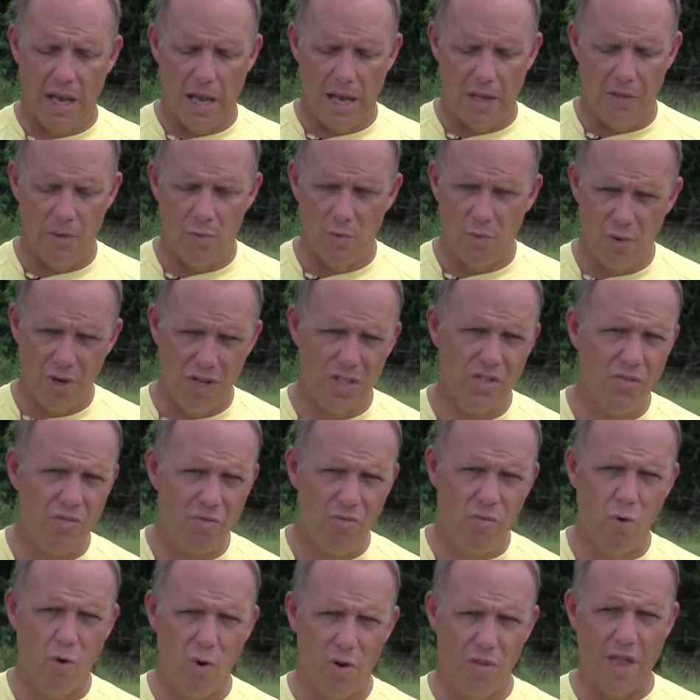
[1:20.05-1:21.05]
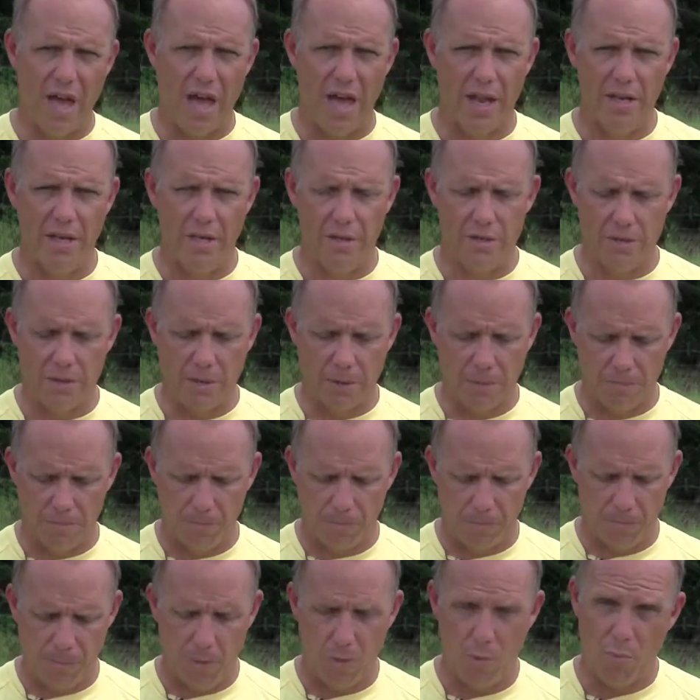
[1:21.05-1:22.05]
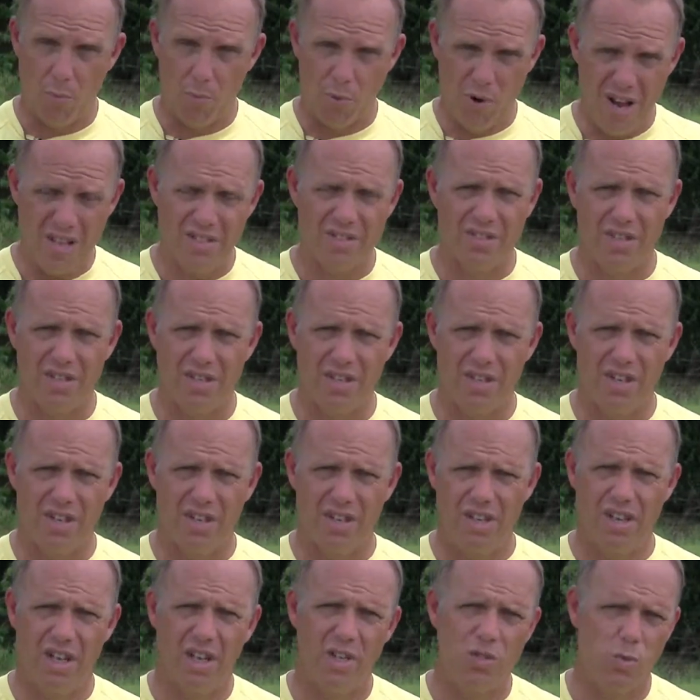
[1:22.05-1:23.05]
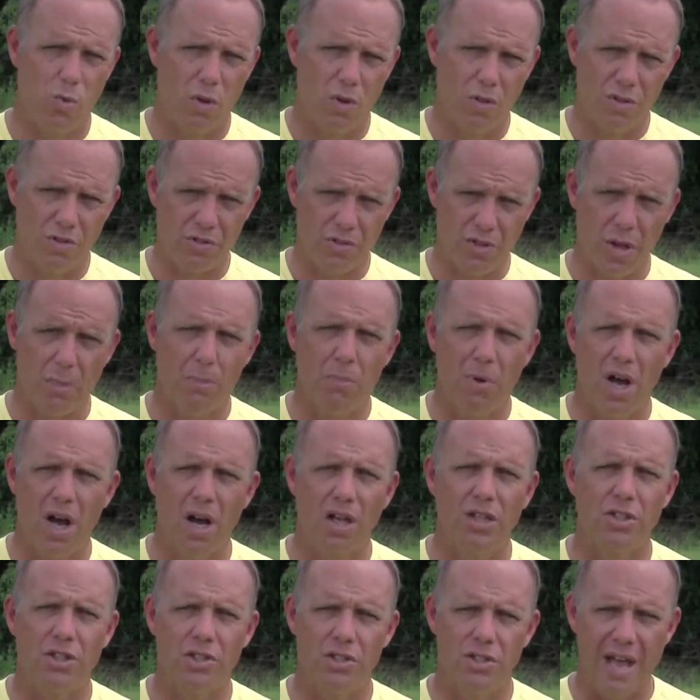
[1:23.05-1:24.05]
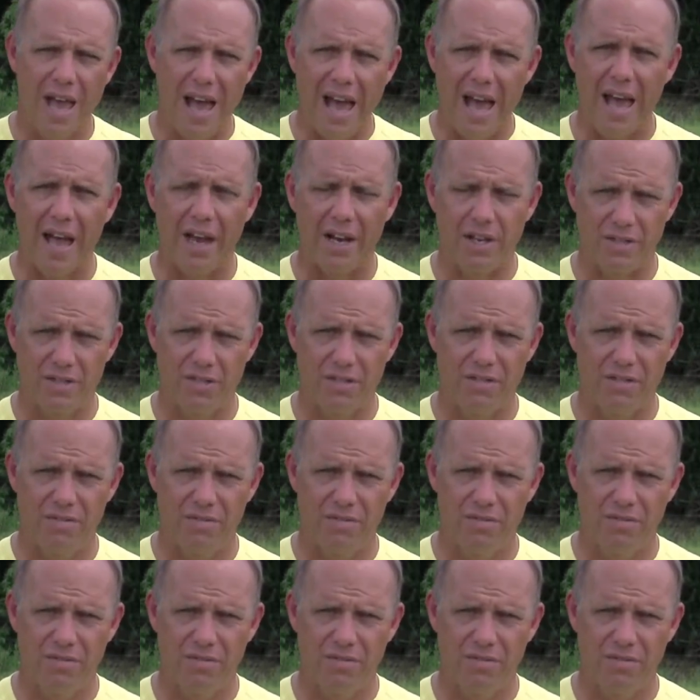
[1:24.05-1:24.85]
And the reason for that is the present is where the subconscious acts.